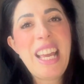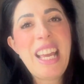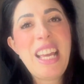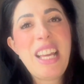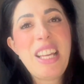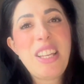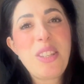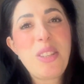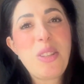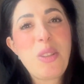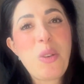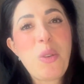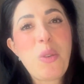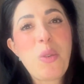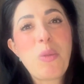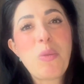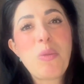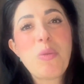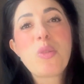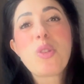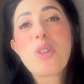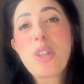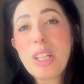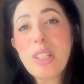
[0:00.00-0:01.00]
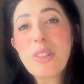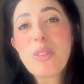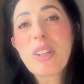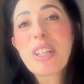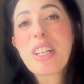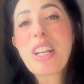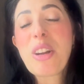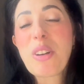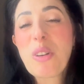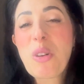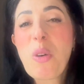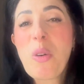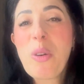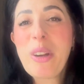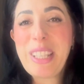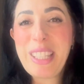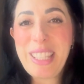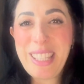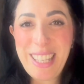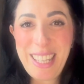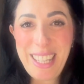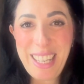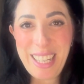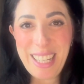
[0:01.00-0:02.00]
So children are going
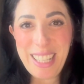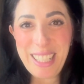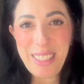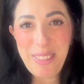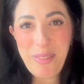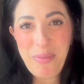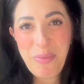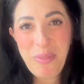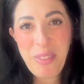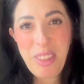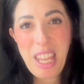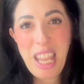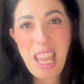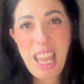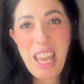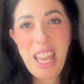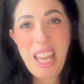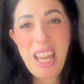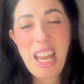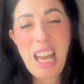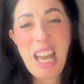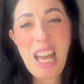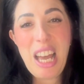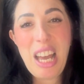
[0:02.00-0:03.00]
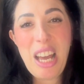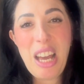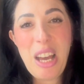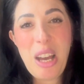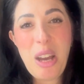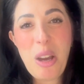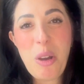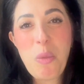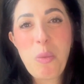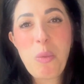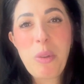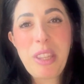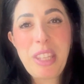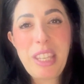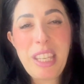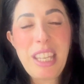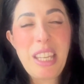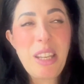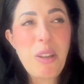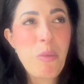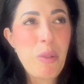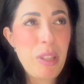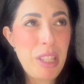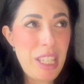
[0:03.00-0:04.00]
there with
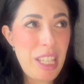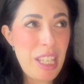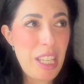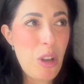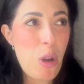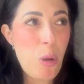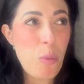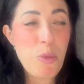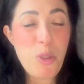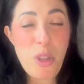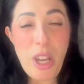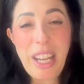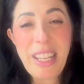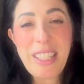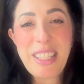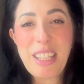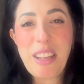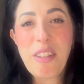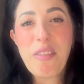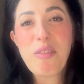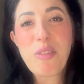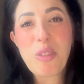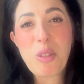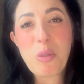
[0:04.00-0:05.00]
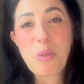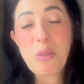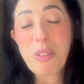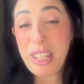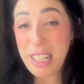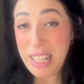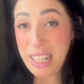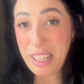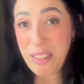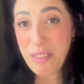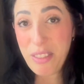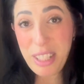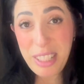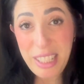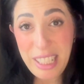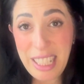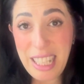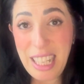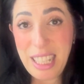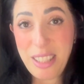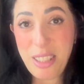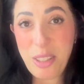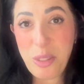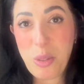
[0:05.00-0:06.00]
the objective to deliver the
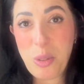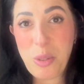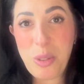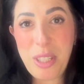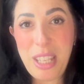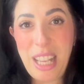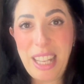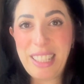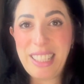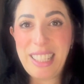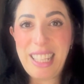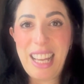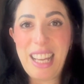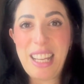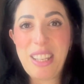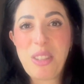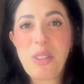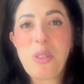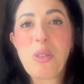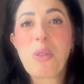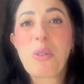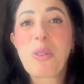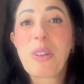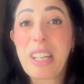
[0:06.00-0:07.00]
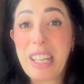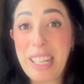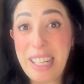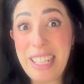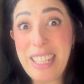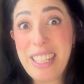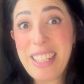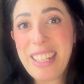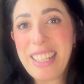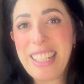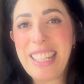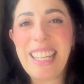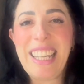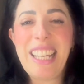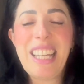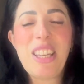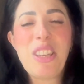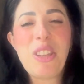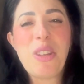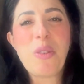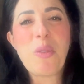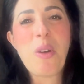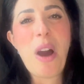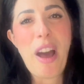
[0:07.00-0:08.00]
letter to Santa. So clearly
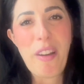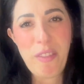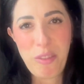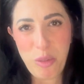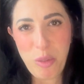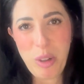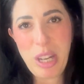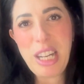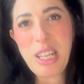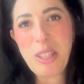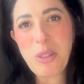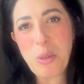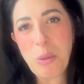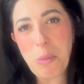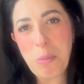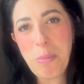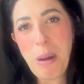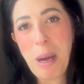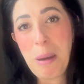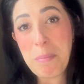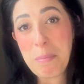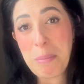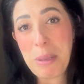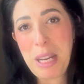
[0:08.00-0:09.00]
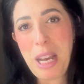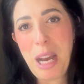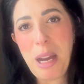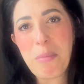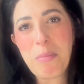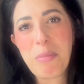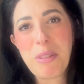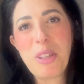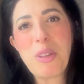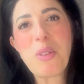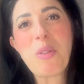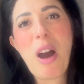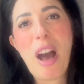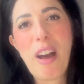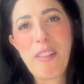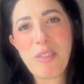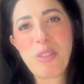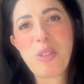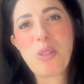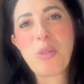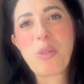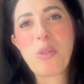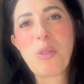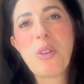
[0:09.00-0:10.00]
you have really to pump it up. You
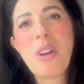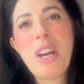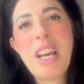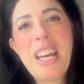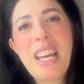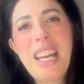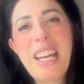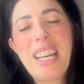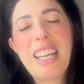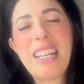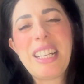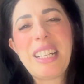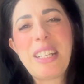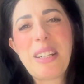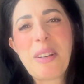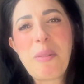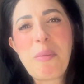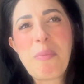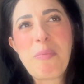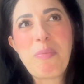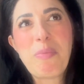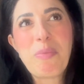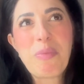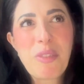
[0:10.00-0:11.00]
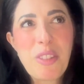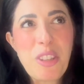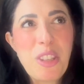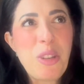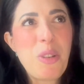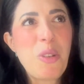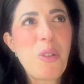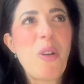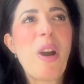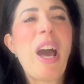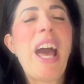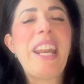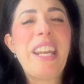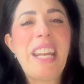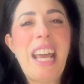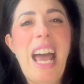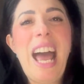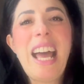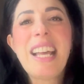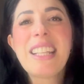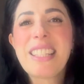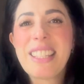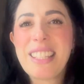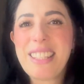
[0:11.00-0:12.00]
have to
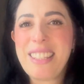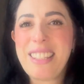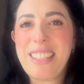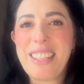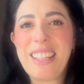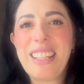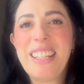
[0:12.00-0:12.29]
enhance